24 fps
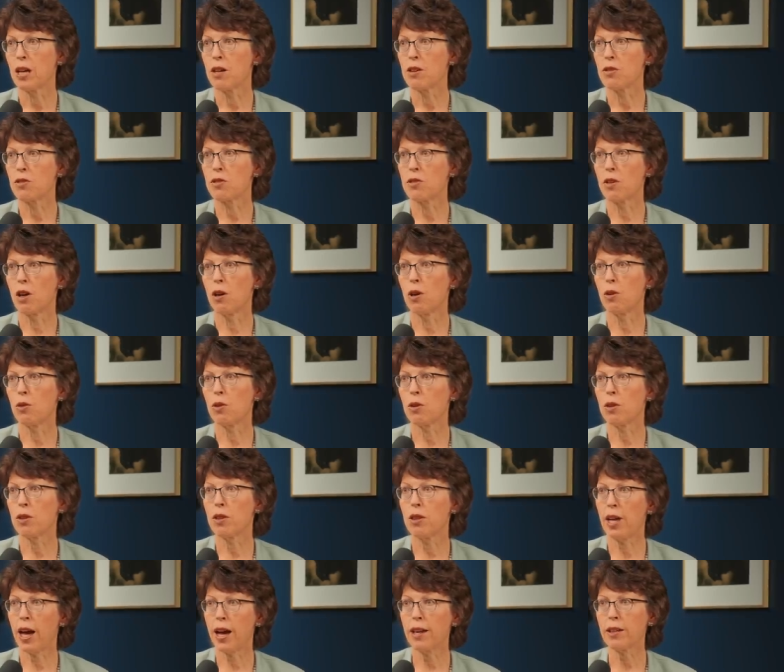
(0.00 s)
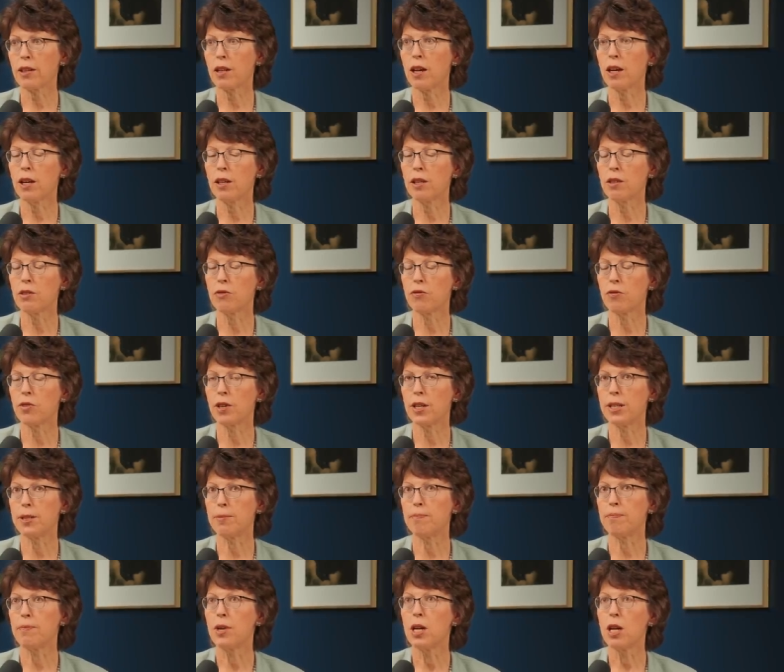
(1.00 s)
So that kind of
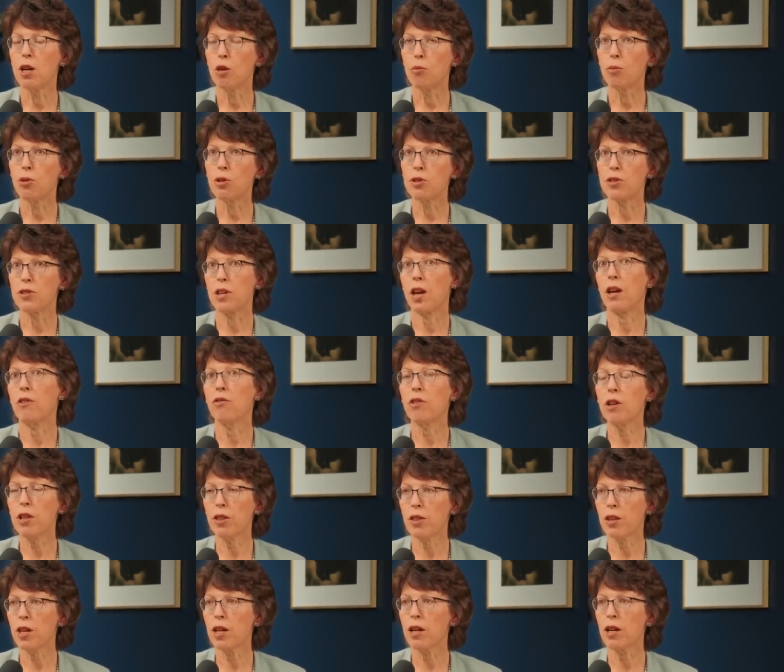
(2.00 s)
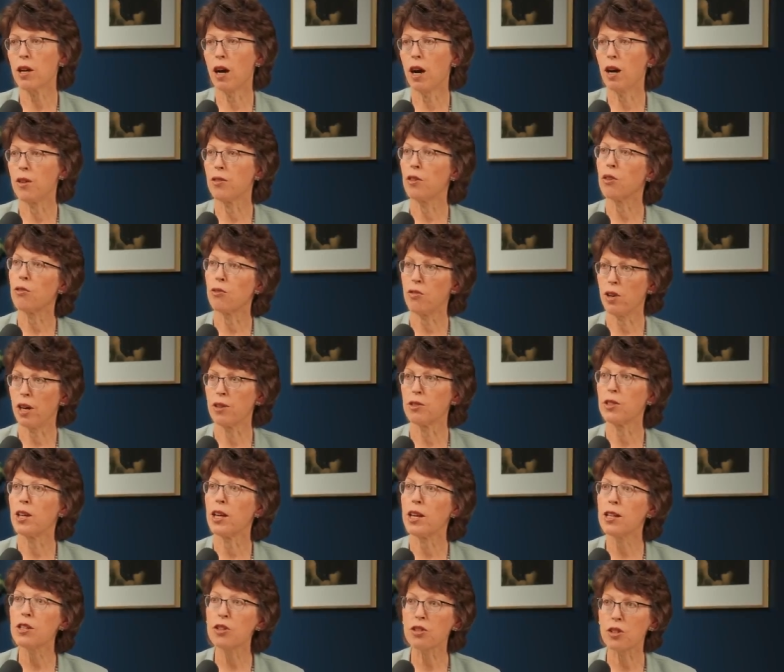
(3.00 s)
um, puts everything on the
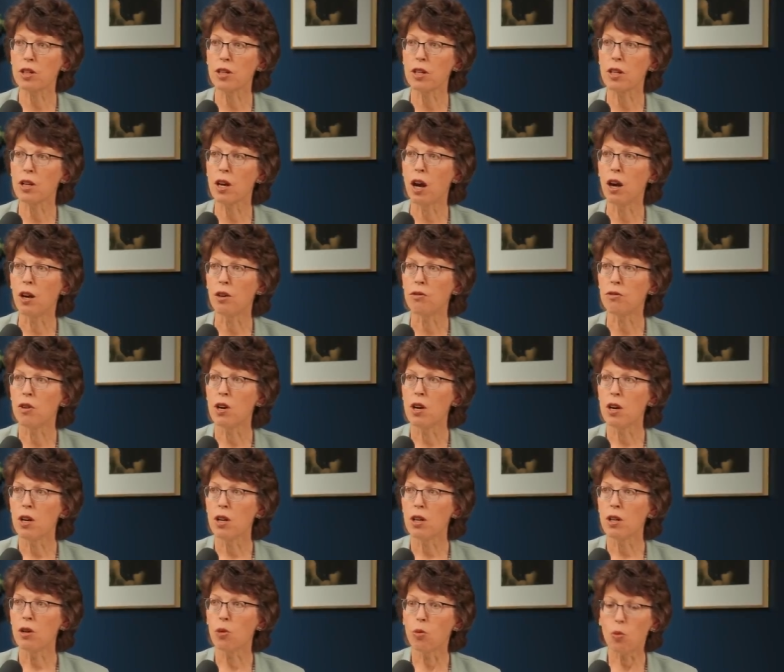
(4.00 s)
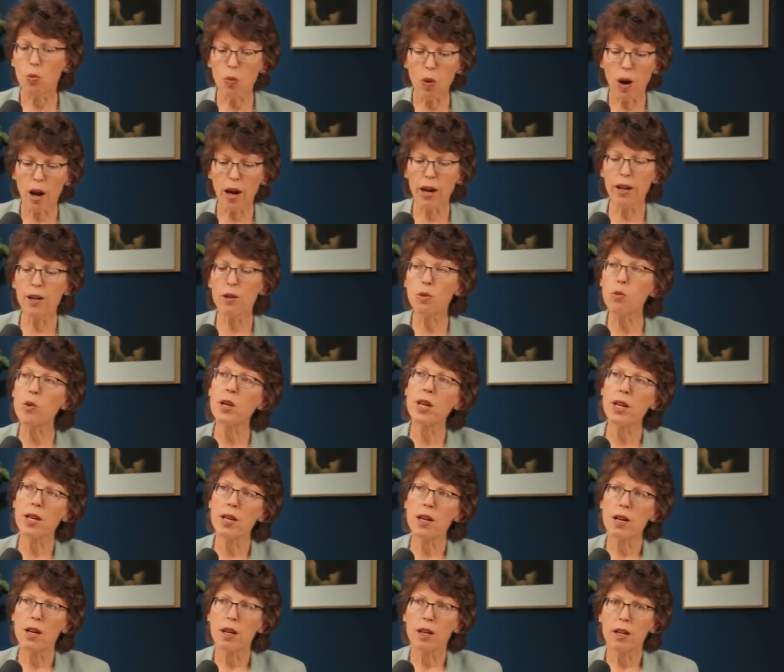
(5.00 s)
foundation of, you know, why are
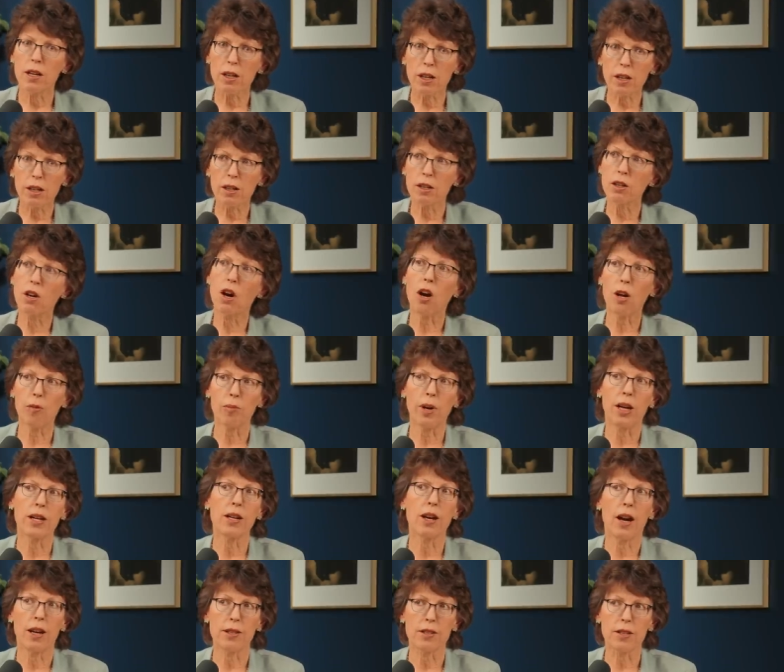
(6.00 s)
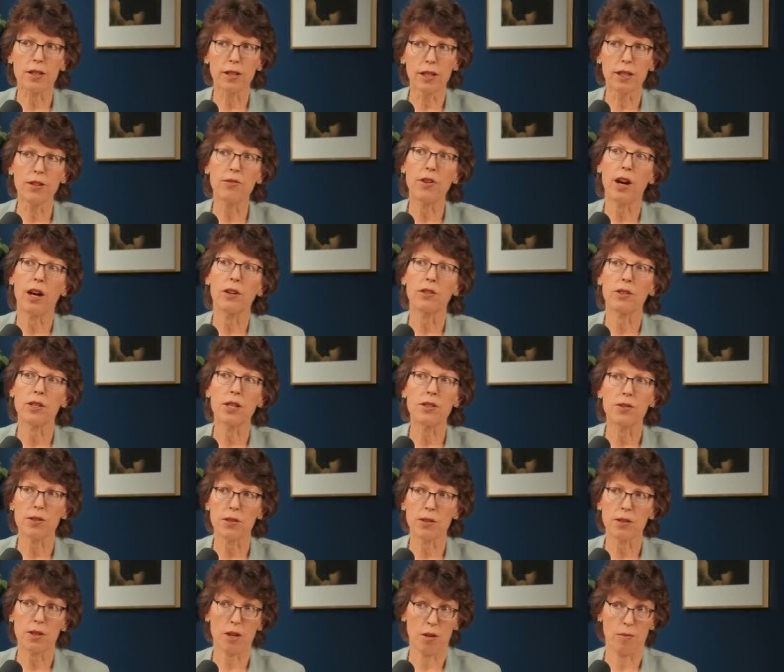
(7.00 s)
we called by God to live out
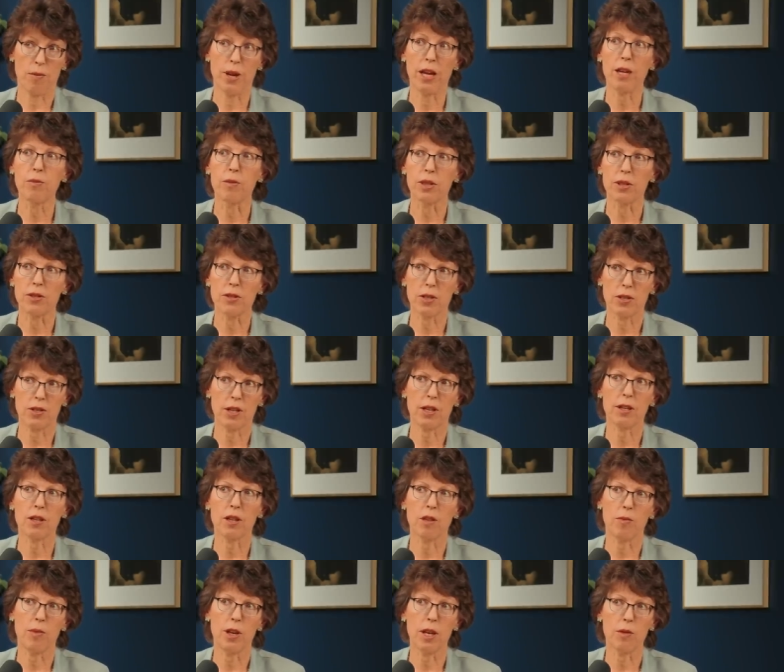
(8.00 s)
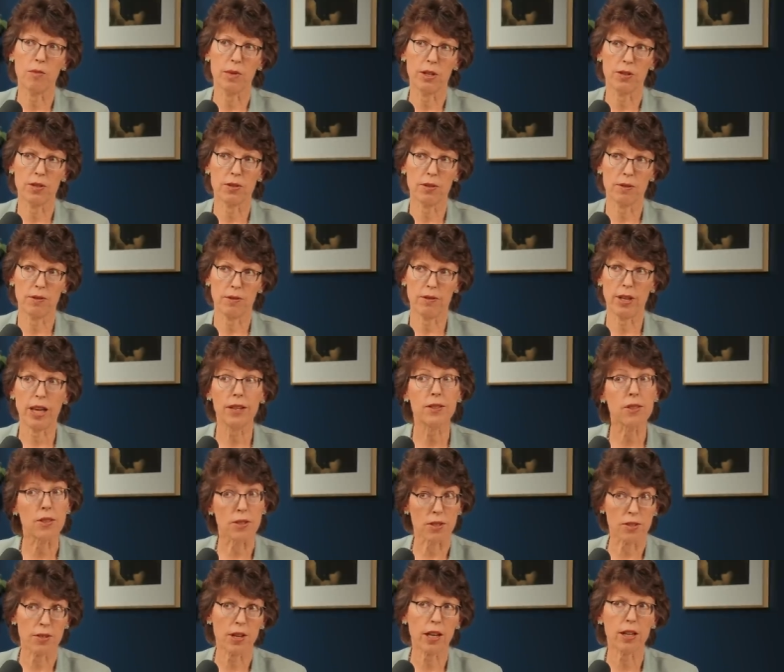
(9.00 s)
these commandments, the Ten Commandments? That's
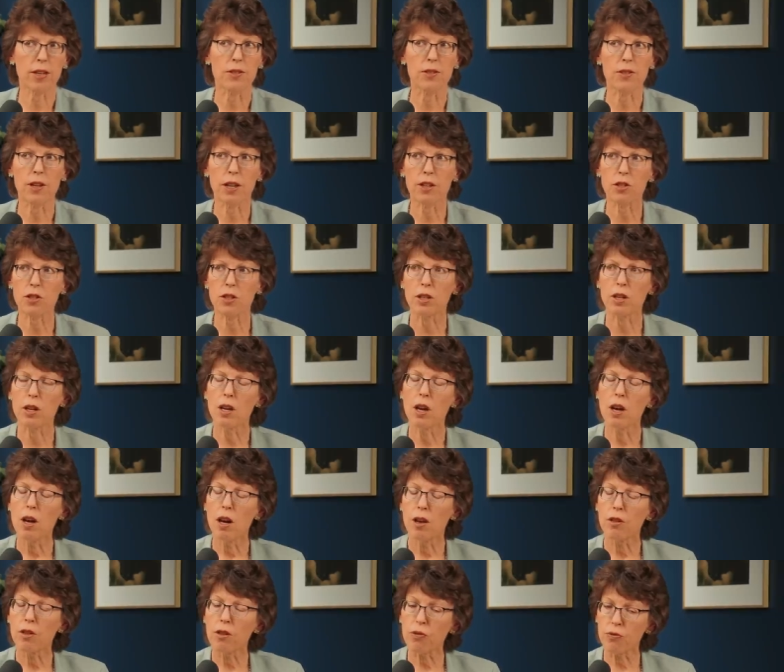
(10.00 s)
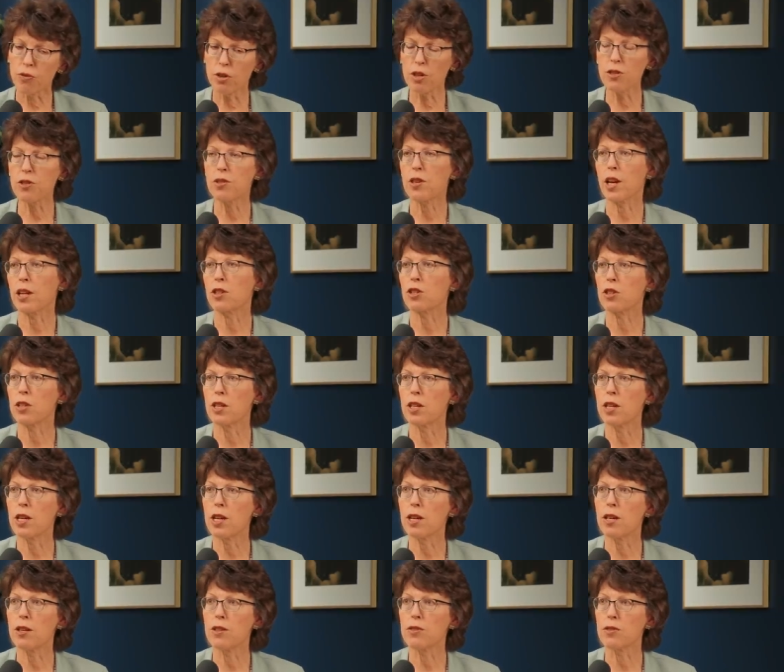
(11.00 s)
the second section. Mm -hmm. The first section
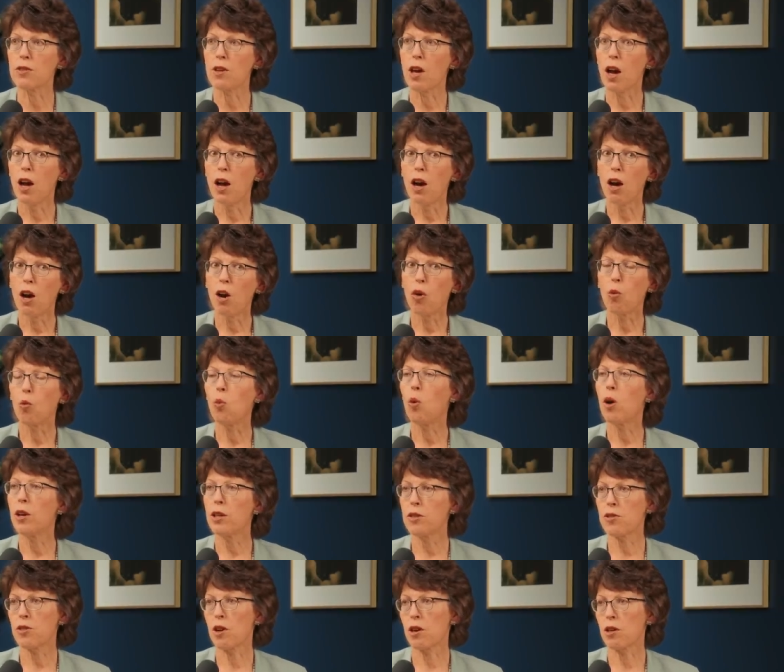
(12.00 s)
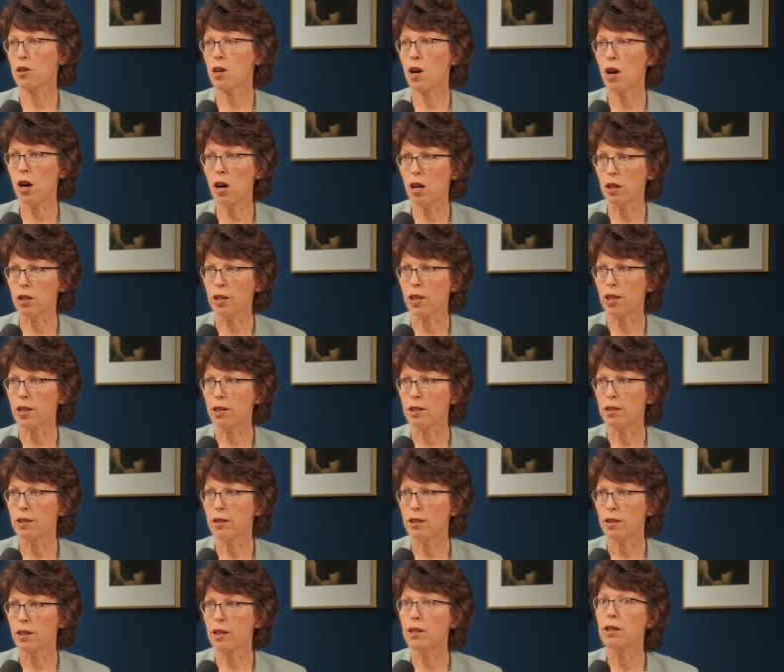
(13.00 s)
is what is our calling?
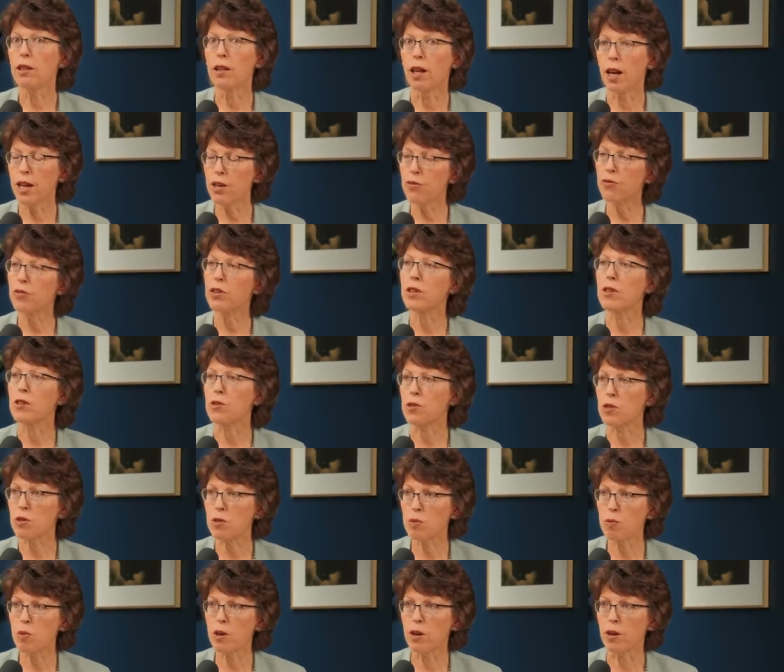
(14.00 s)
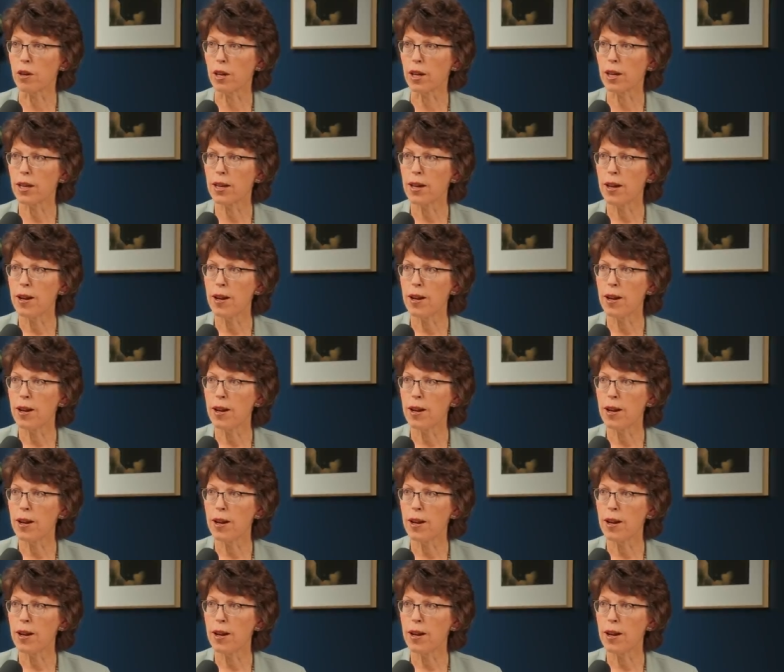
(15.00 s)
Life in the Spirit.